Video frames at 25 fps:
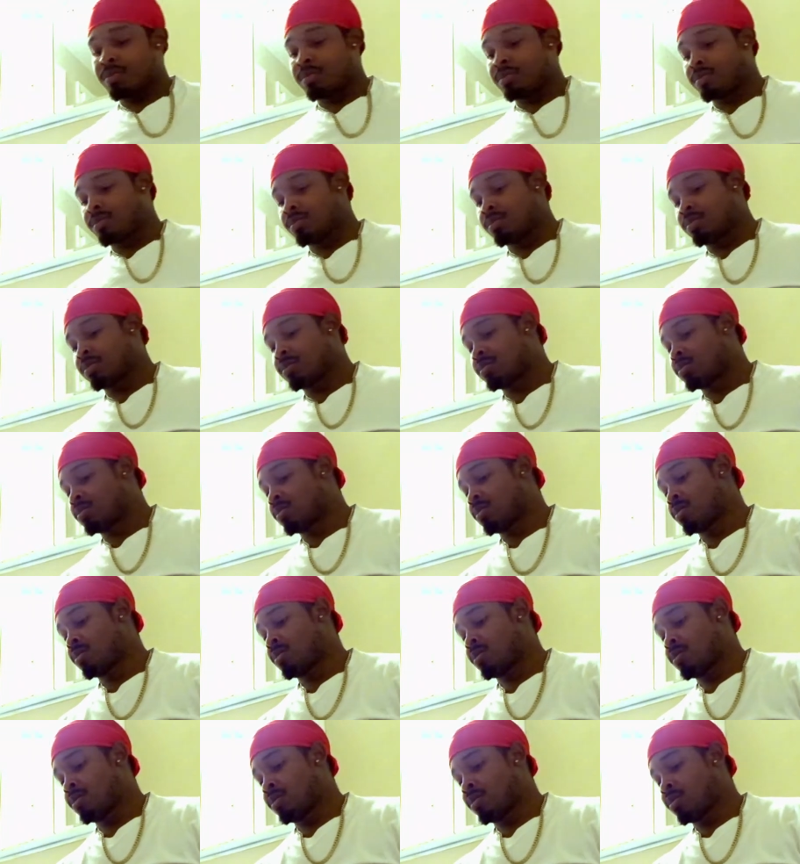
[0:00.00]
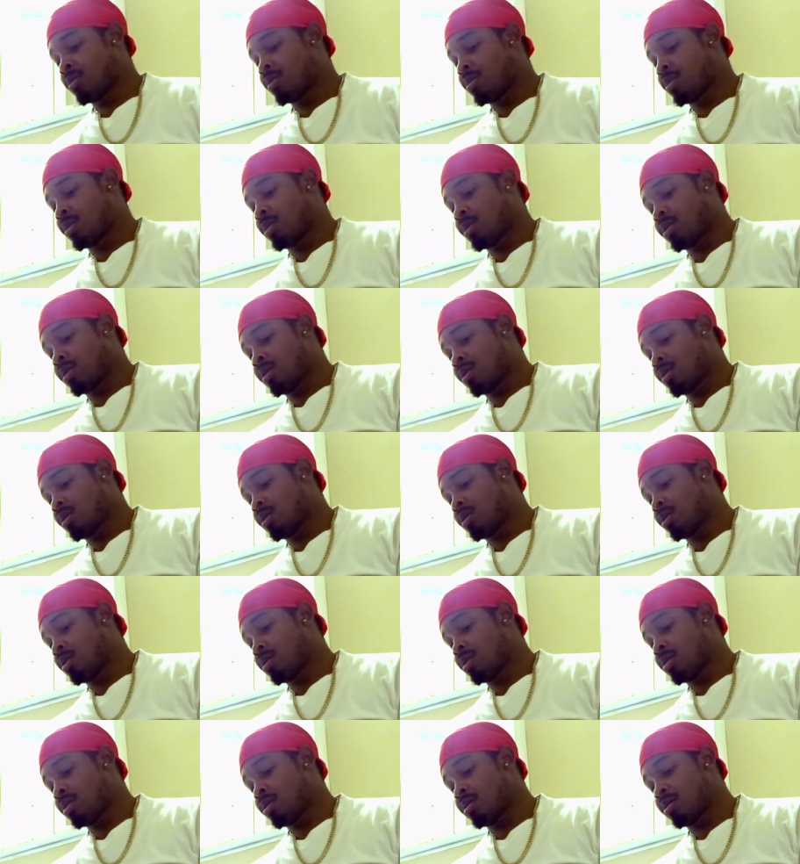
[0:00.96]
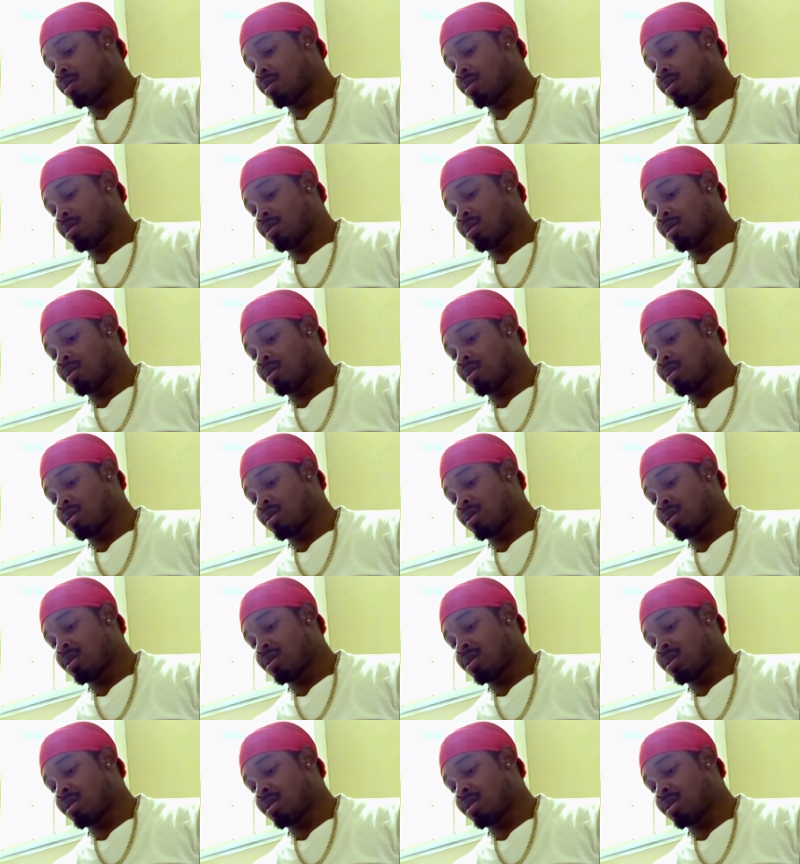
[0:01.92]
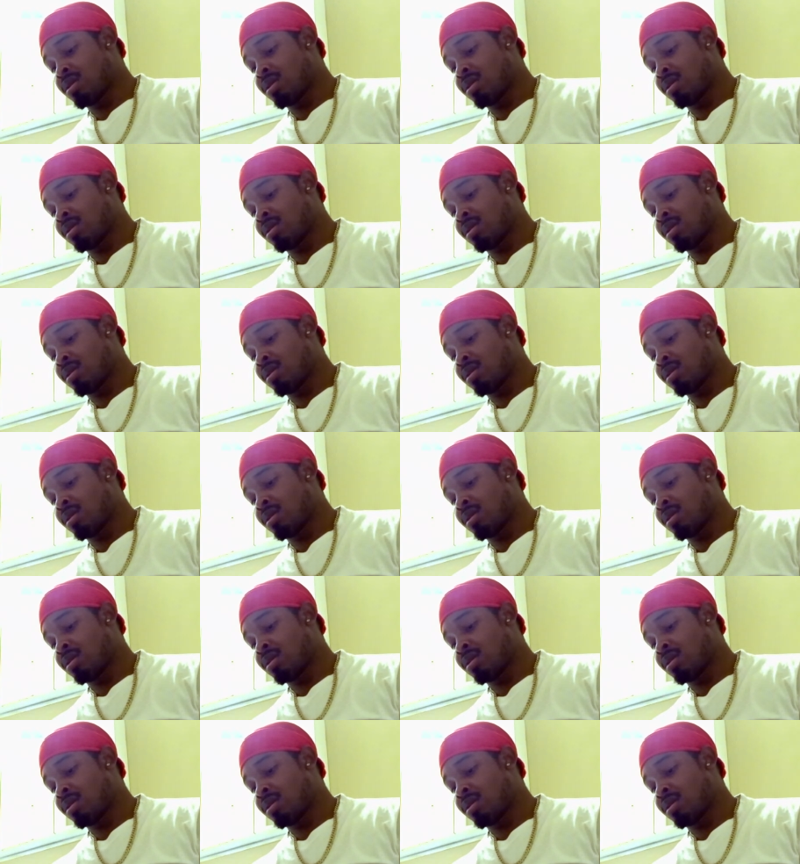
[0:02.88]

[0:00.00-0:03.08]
Nobody speaks.